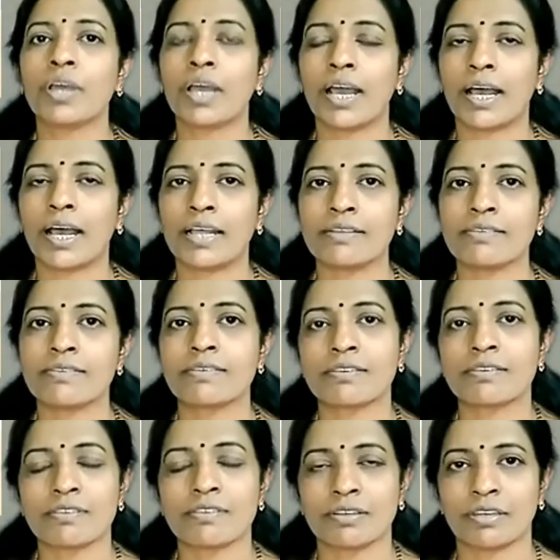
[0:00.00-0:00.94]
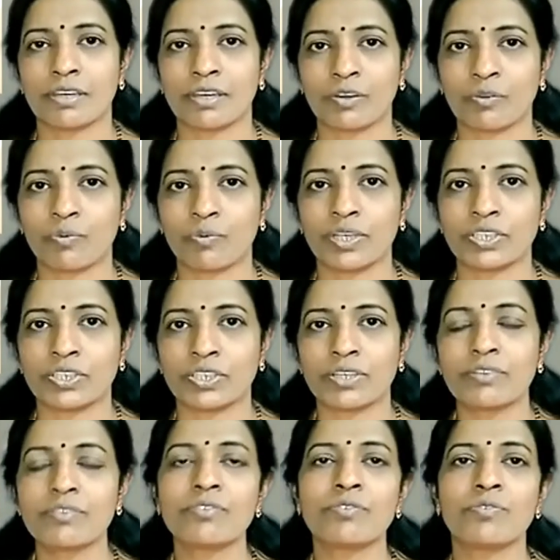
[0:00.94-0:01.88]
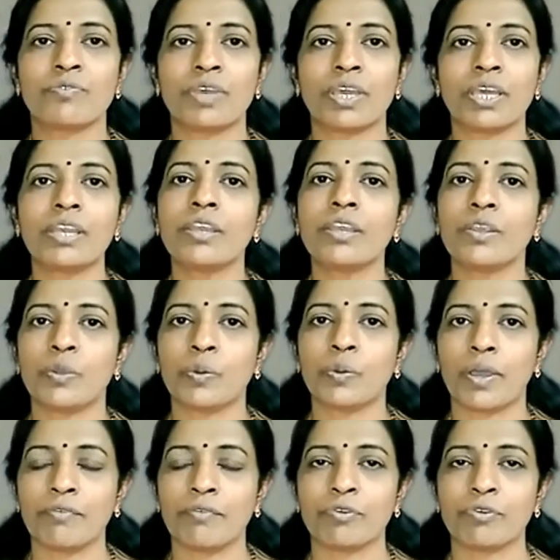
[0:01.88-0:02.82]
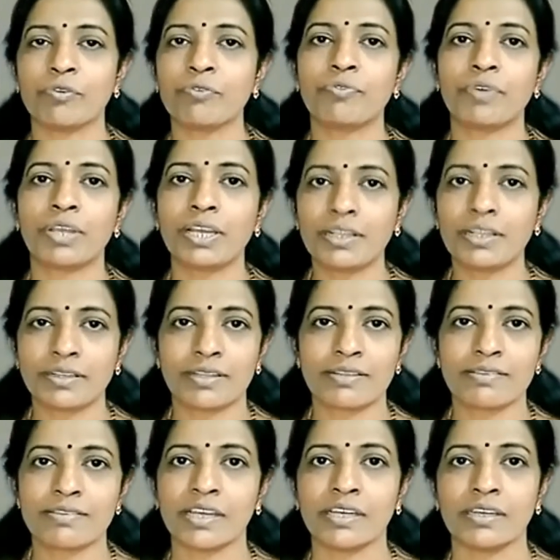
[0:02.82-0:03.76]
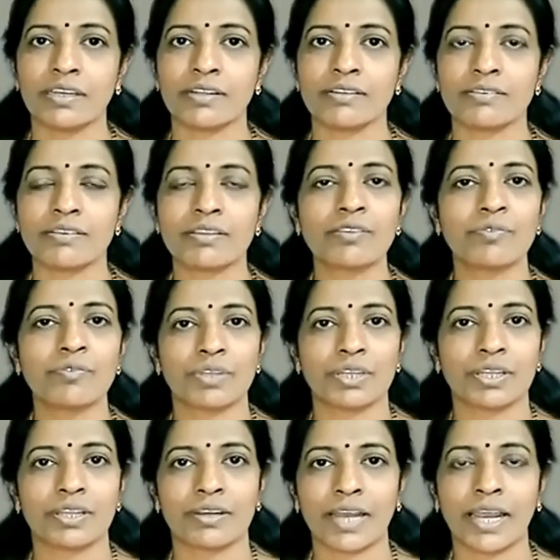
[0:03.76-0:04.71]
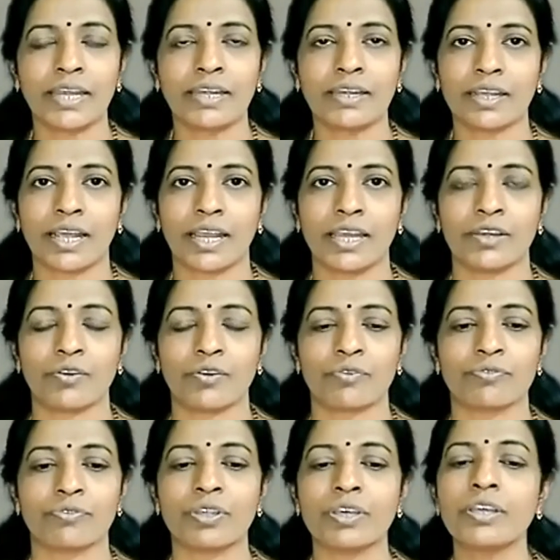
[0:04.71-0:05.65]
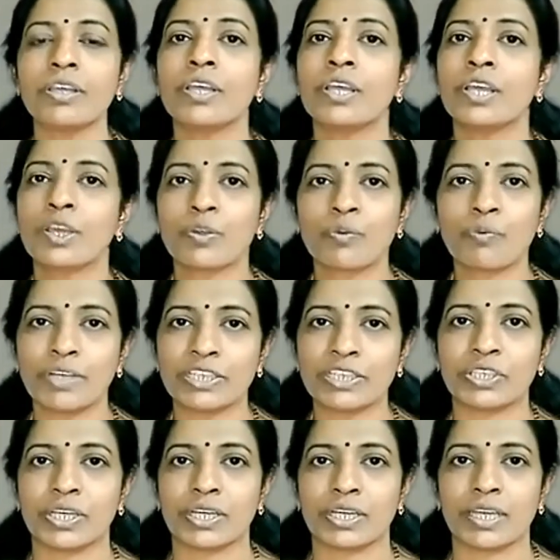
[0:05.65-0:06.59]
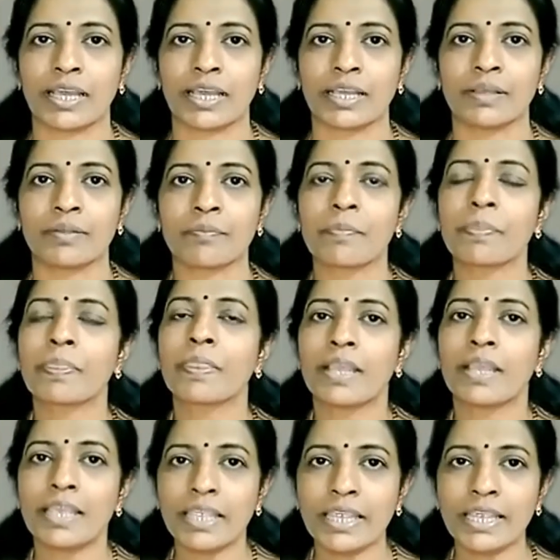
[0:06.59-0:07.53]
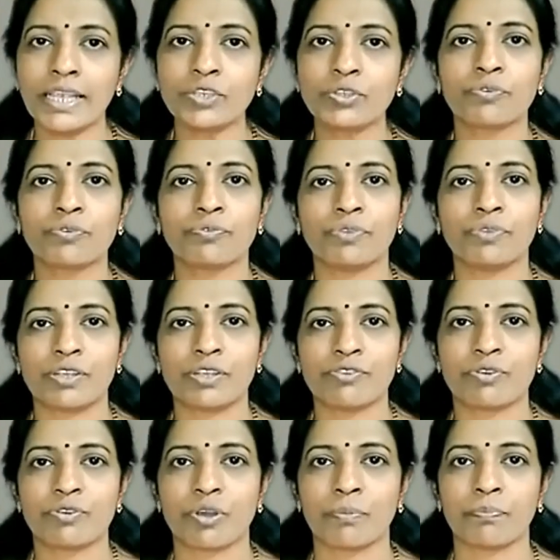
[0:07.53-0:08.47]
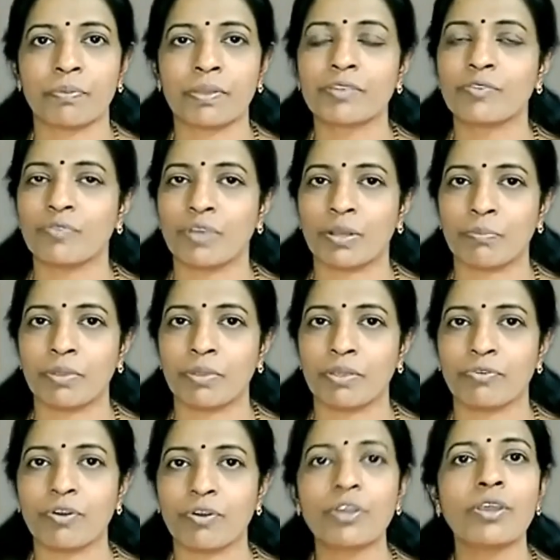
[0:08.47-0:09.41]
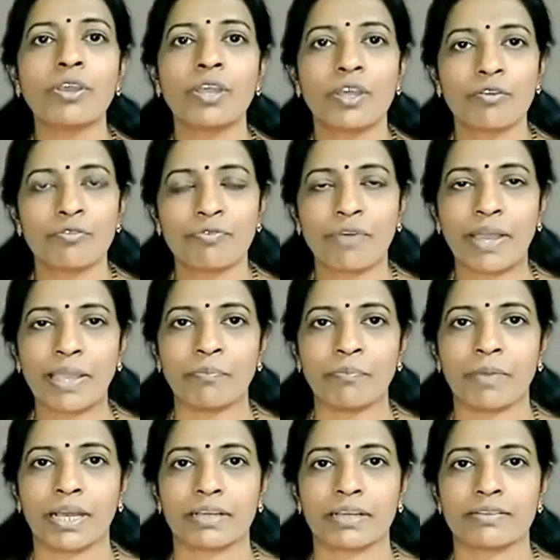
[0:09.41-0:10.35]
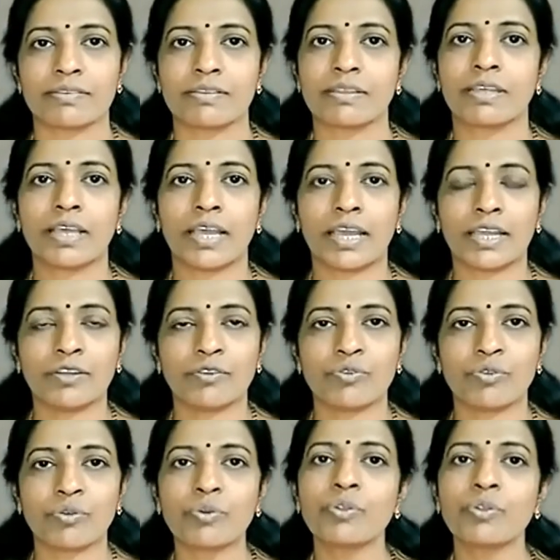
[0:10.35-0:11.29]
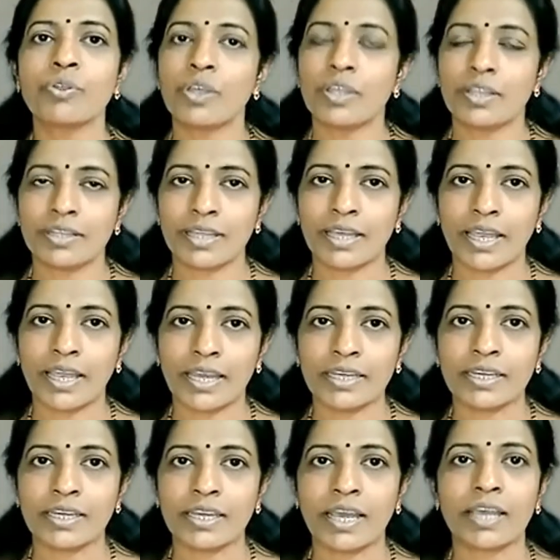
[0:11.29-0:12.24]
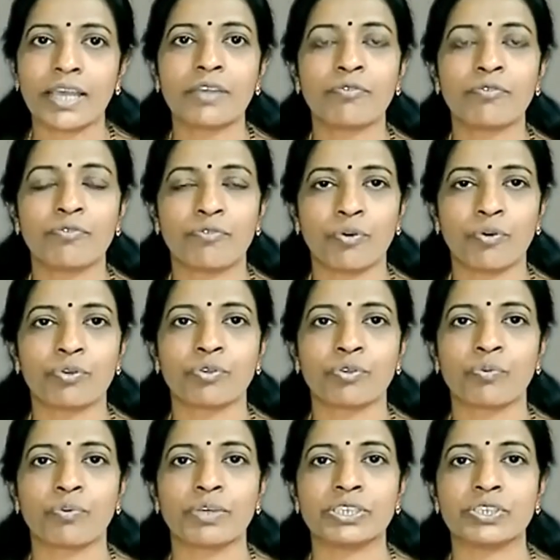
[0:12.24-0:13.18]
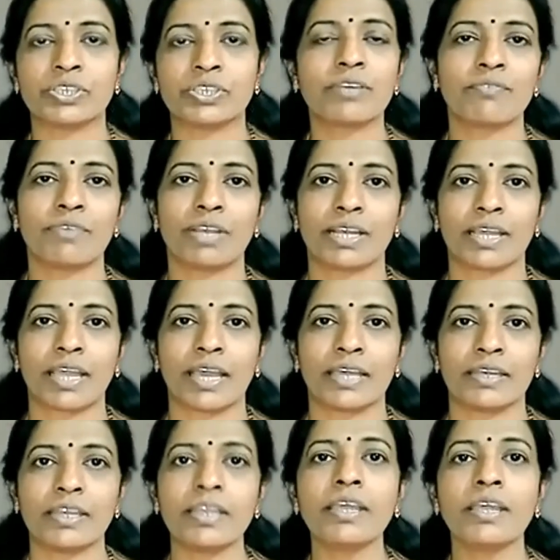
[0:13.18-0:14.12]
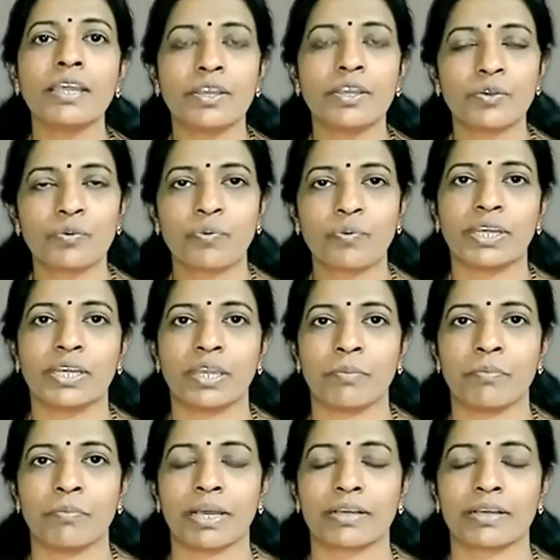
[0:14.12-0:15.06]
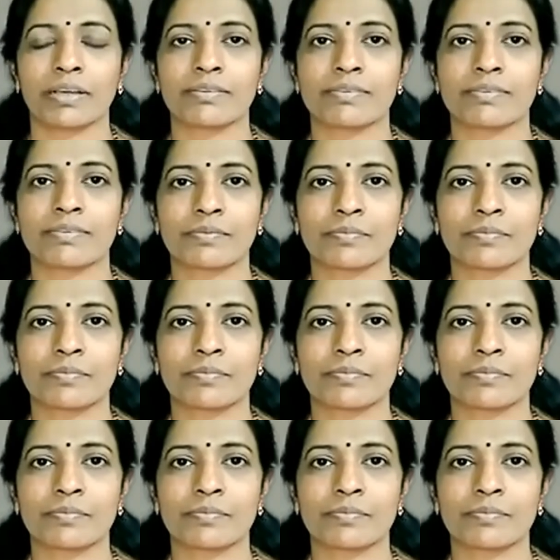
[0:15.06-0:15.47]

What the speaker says: answer certain questions where you have to fill in the sentences with the right kind of the question tag. Each of these topics will be for 5 marks. And so the entire fourth question will carry 20 marks.